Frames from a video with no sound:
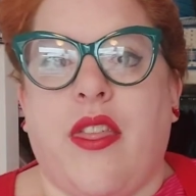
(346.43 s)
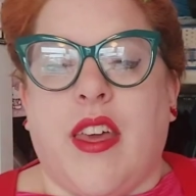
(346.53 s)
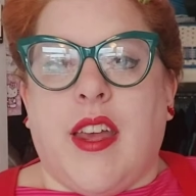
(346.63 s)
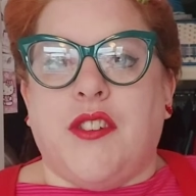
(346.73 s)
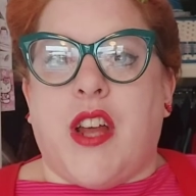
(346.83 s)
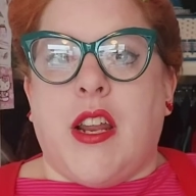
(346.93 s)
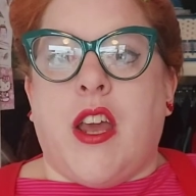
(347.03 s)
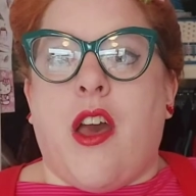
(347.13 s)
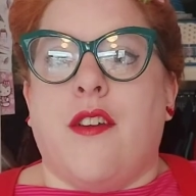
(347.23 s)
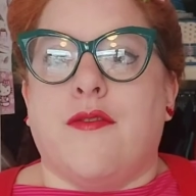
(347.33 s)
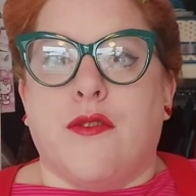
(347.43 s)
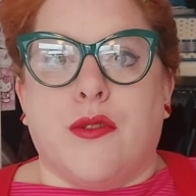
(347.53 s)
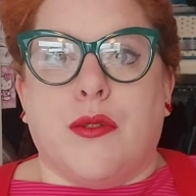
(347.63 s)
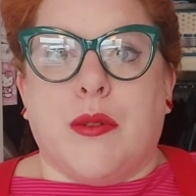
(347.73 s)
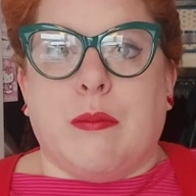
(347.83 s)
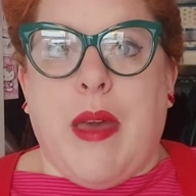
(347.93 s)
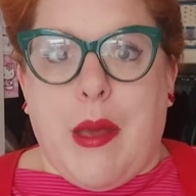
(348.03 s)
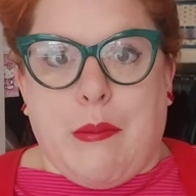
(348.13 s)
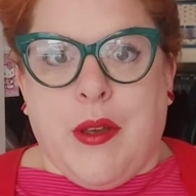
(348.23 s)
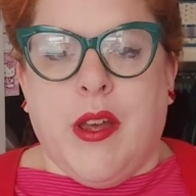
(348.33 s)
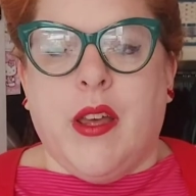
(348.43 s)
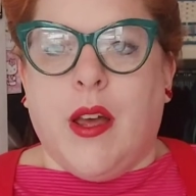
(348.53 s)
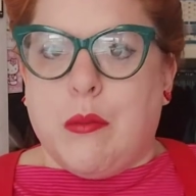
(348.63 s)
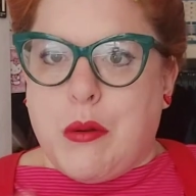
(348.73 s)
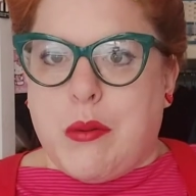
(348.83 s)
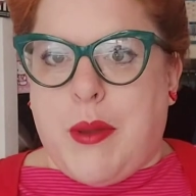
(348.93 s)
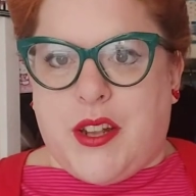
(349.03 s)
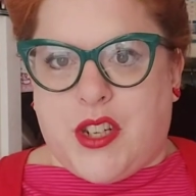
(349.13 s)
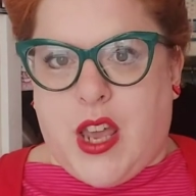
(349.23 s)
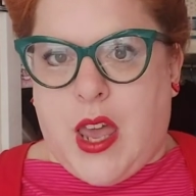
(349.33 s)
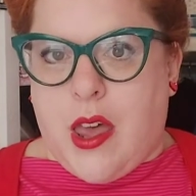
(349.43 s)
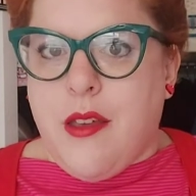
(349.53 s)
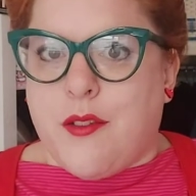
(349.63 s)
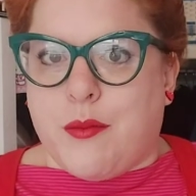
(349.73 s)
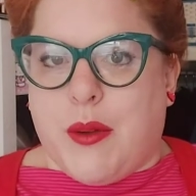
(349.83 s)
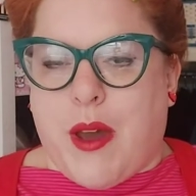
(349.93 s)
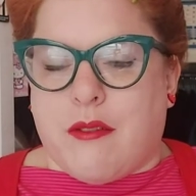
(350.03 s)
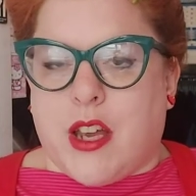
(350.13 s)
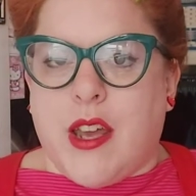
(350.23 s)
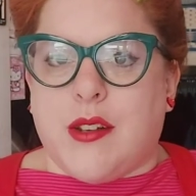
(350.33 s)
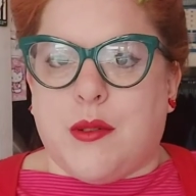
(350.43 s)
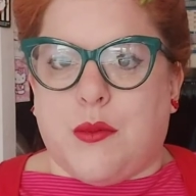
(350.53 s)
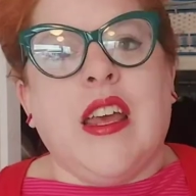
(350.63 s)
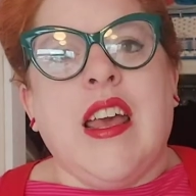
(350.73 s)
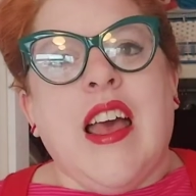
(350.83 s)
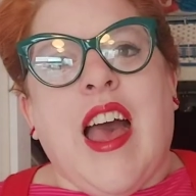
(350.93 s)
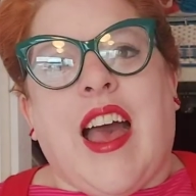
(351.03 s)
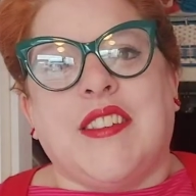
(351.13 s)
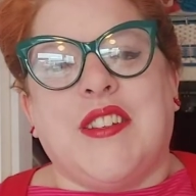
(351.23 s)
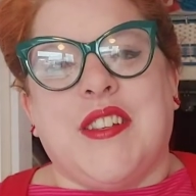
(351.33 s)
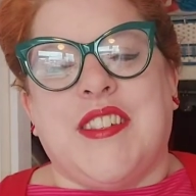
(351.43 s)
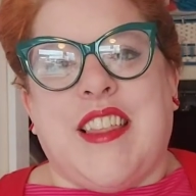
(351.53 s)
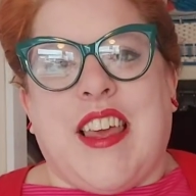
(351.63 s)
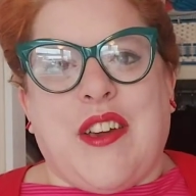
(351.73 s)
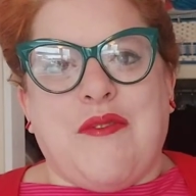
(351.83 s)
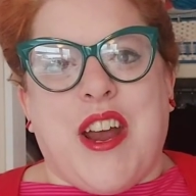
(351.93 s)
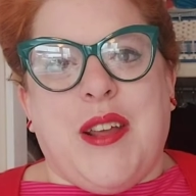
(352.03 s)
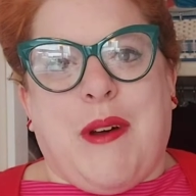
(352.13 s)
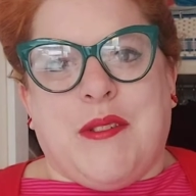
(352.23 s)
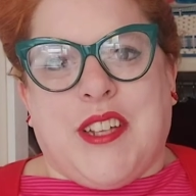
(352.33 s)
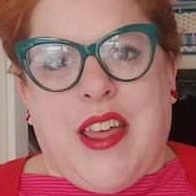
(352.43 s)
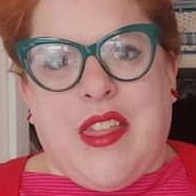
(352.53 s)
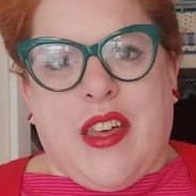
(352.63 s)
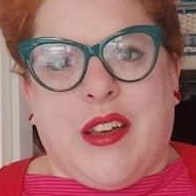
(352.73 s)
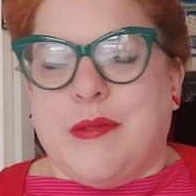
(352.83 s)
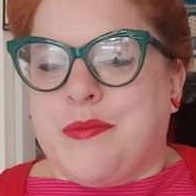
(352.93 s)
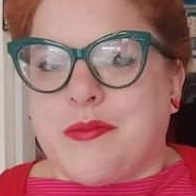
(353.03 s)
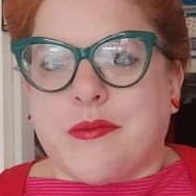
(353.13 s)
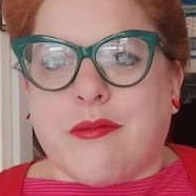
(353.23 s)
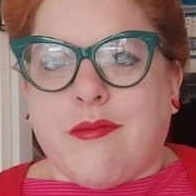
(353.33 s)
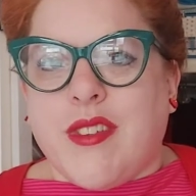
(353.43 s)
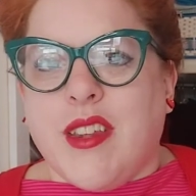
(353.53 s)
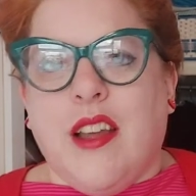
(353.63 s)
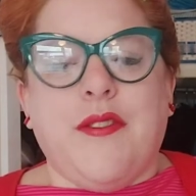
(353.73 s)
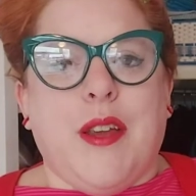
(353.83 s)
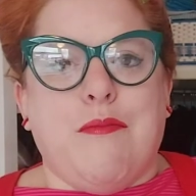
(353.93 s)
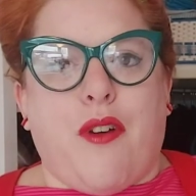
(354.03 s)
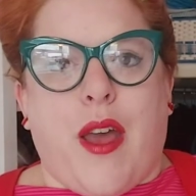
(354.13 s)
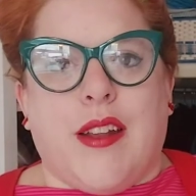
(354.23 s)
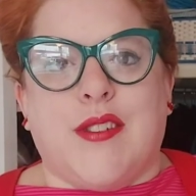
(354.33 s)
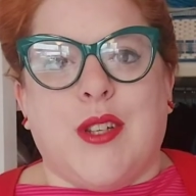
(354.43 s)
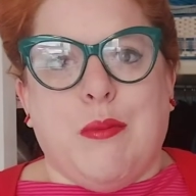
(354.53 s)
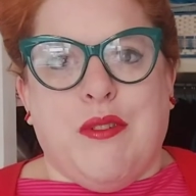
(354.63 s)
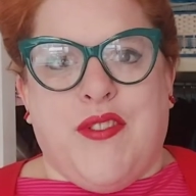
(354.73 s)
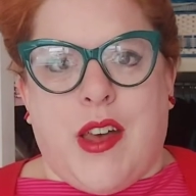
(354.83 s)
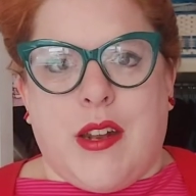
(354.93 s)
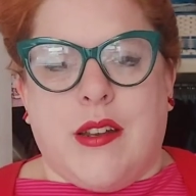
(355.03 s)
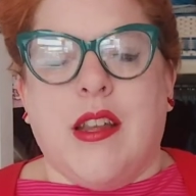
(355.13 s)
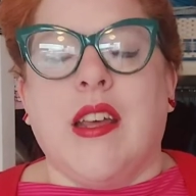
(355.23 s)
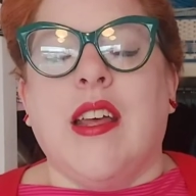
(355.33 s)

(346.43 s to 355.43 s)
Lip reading: the Jenny overalls bib. I'll pop a picture here of me wearing it. As you can see, they go really well together. Lovely and bright, super fun,